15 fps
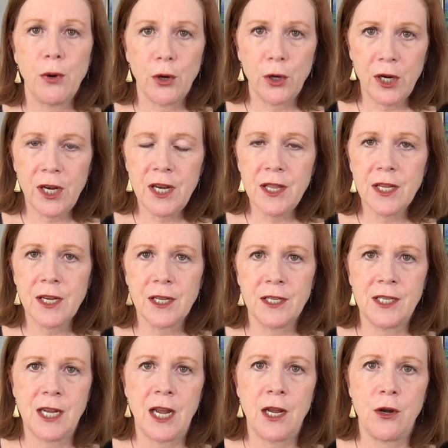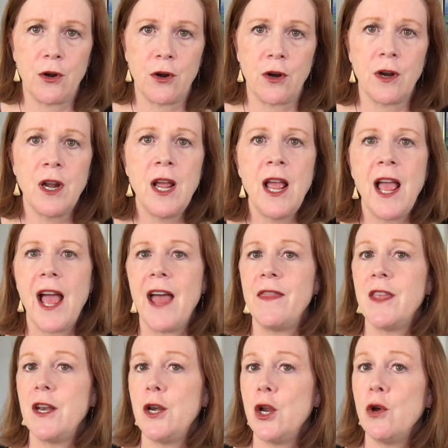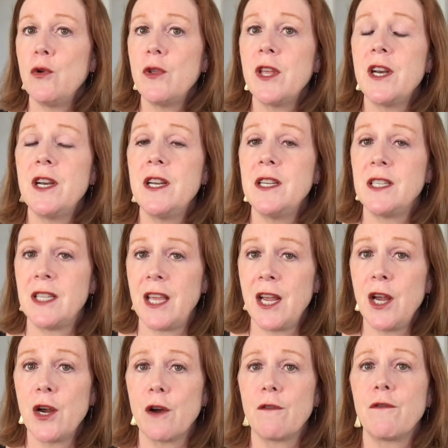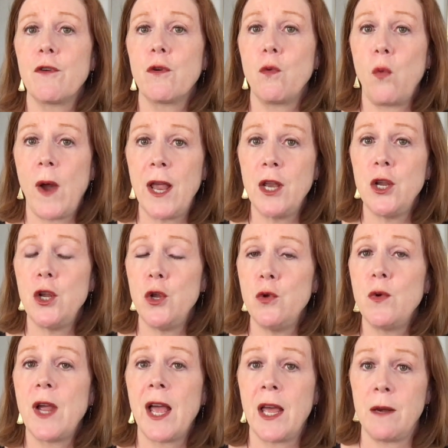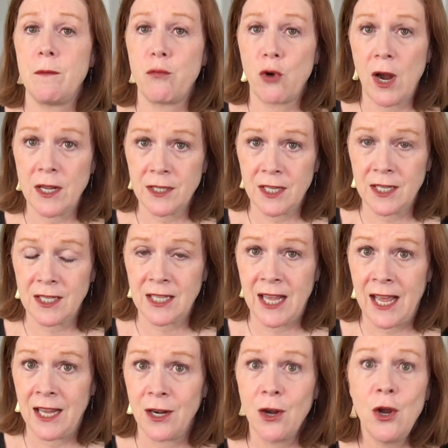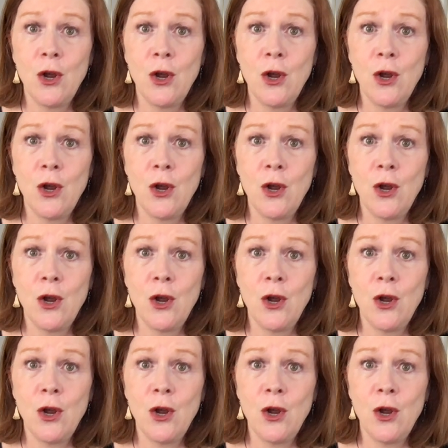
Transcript: put it in the container, and then know that it is there for when you can process that,